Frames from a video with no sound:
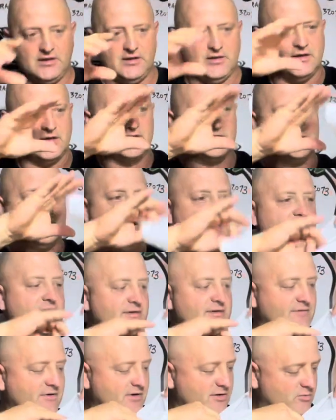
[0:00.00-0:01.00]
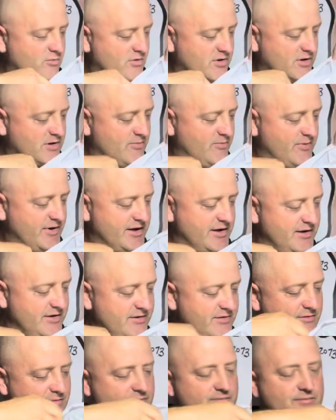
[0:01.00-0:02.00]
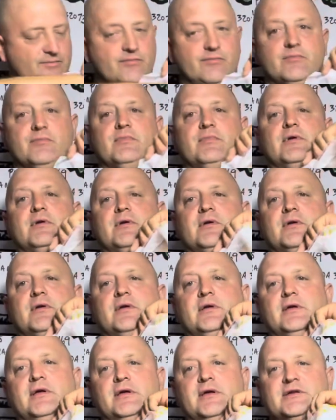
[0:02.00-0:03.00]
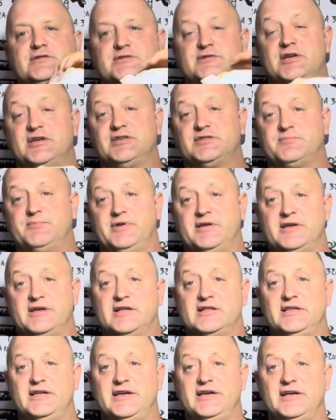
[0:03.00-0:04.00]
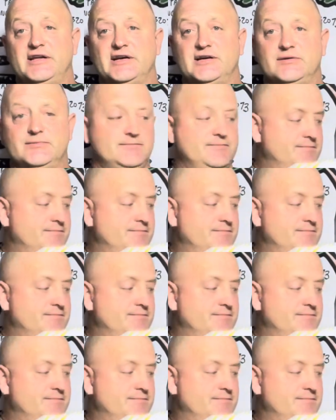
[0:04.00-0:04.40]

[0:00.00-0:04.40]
Because a lot of our work we do is basically cleanup.